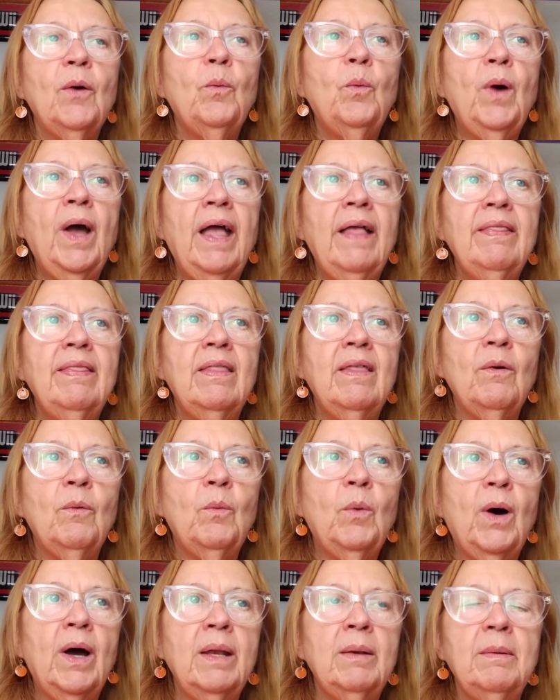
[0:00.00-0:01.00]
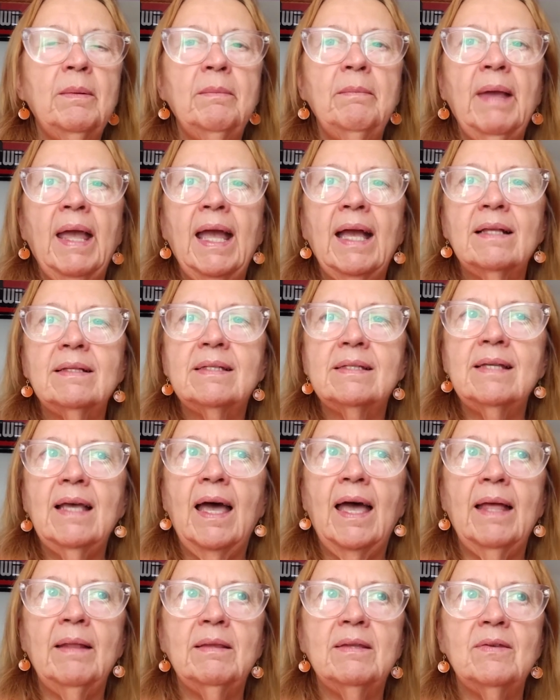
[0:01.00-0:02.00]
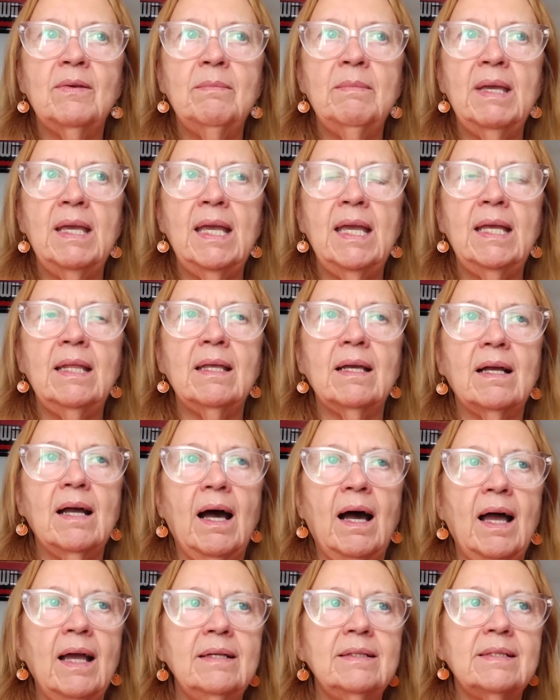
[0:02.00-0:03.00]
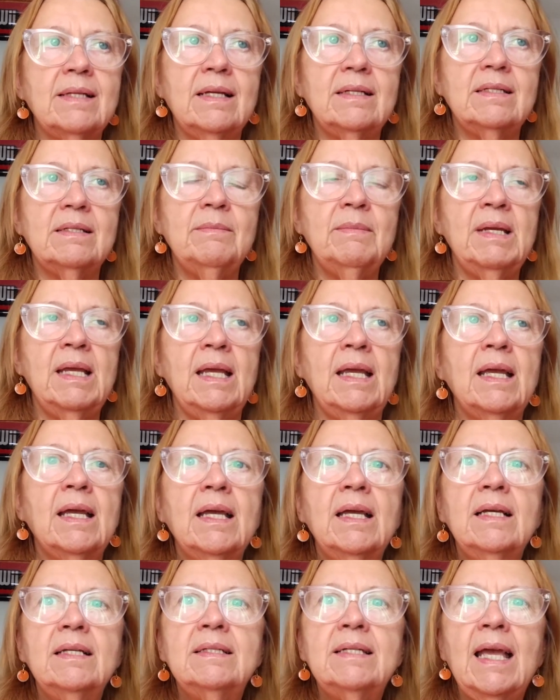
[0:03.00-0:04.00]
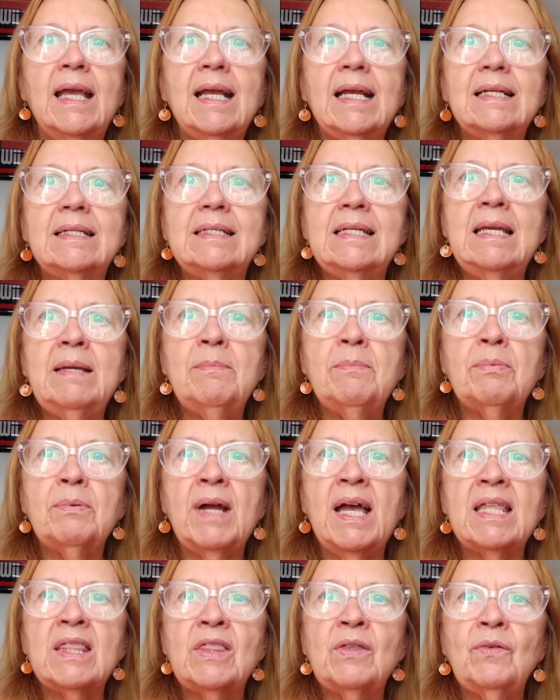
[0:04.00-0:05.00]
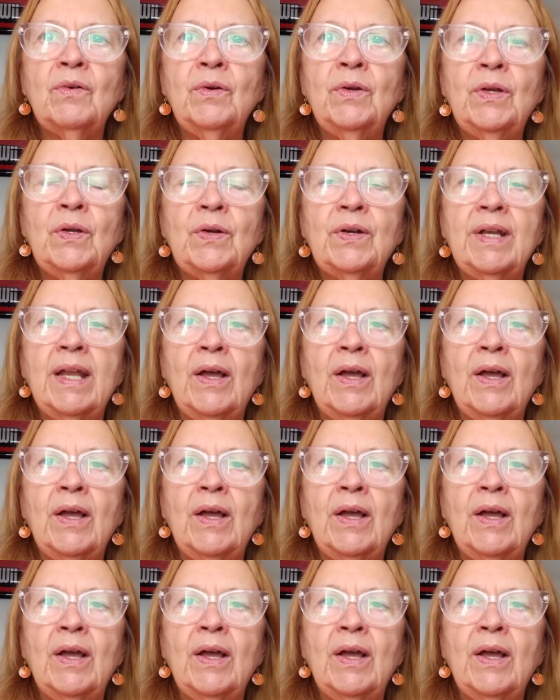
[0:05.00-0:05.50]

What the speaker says: when the one man said to me, the guy said to me, take a deep breath through your